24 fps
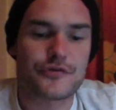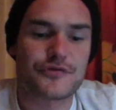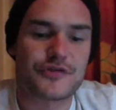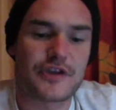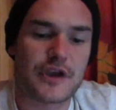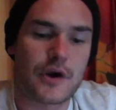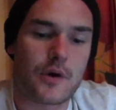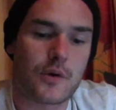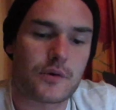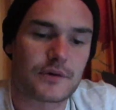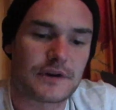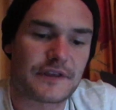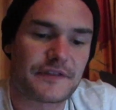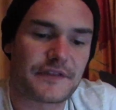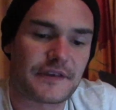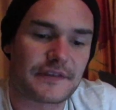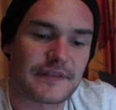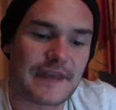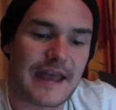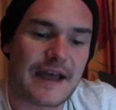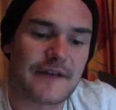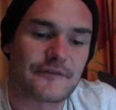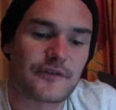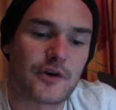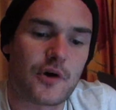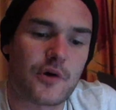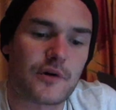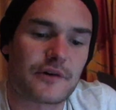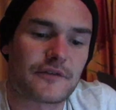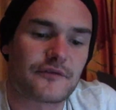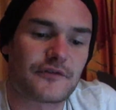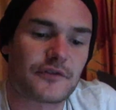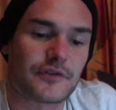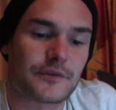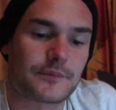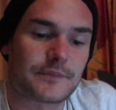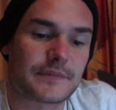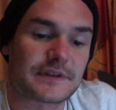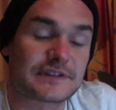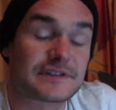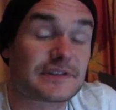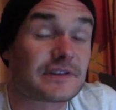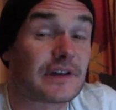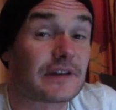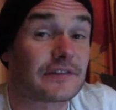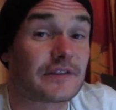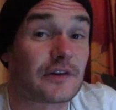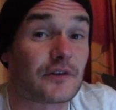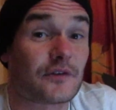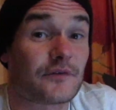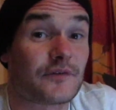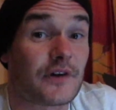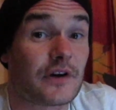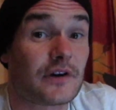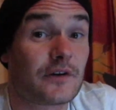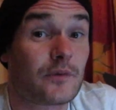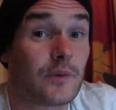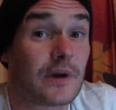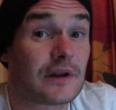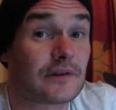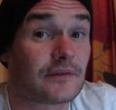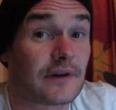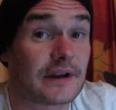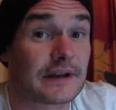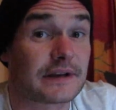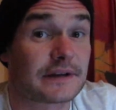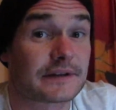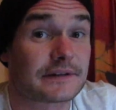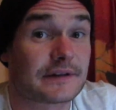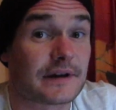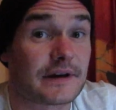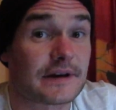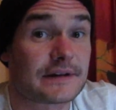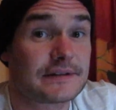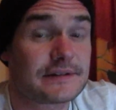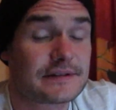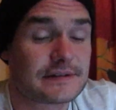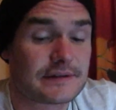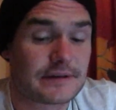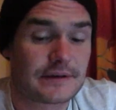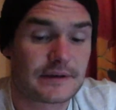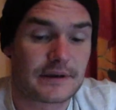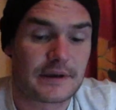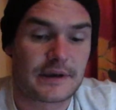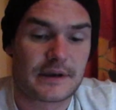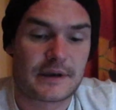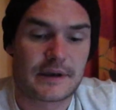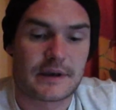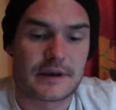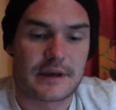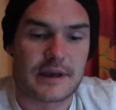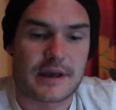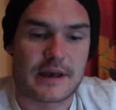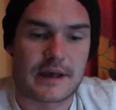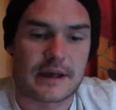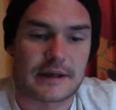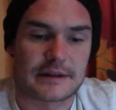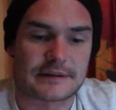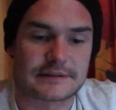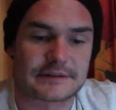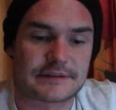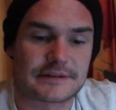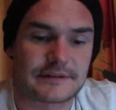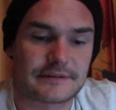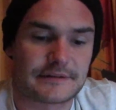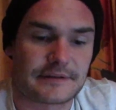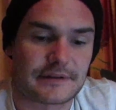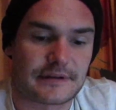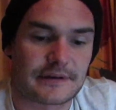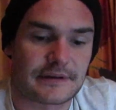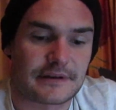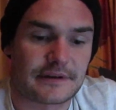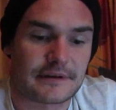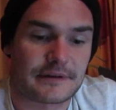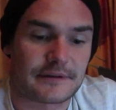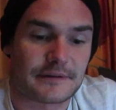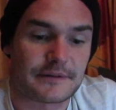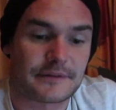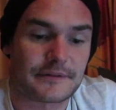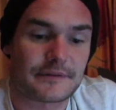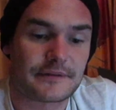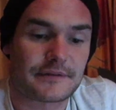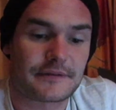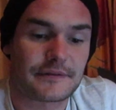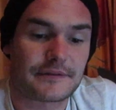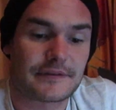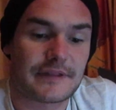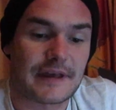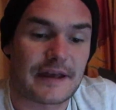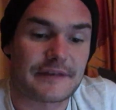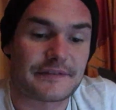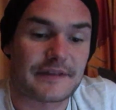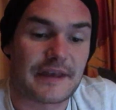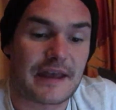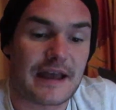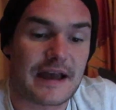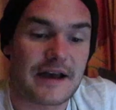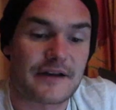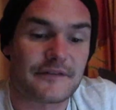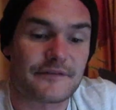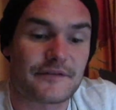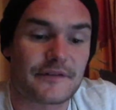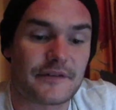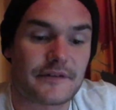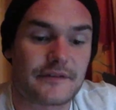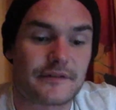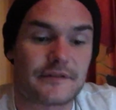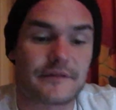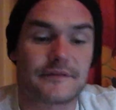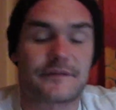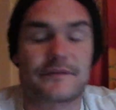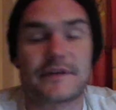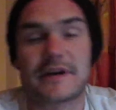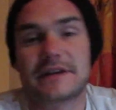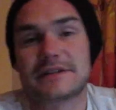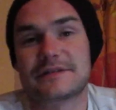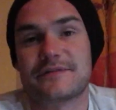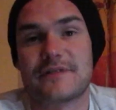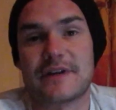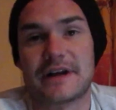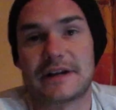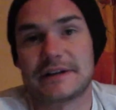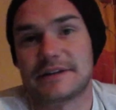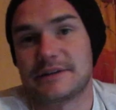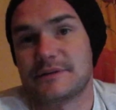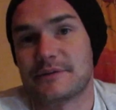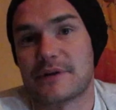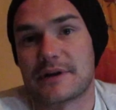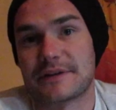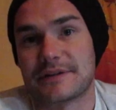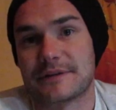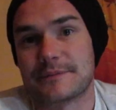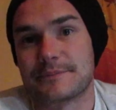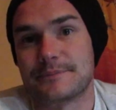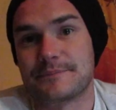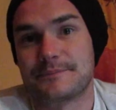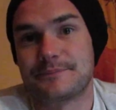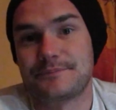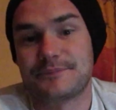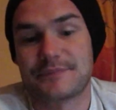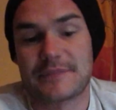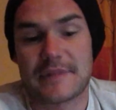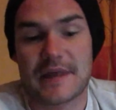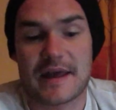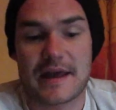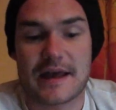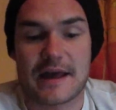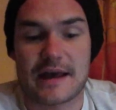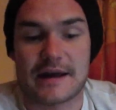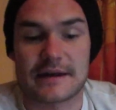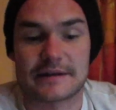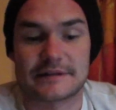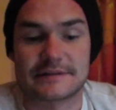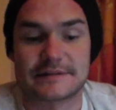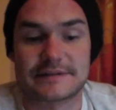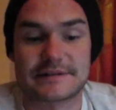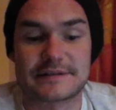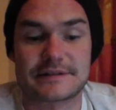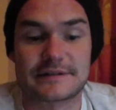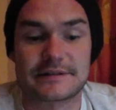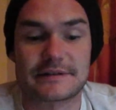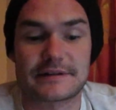The only thing they have going for them is that they're very well recognized, and that they have face value on them, and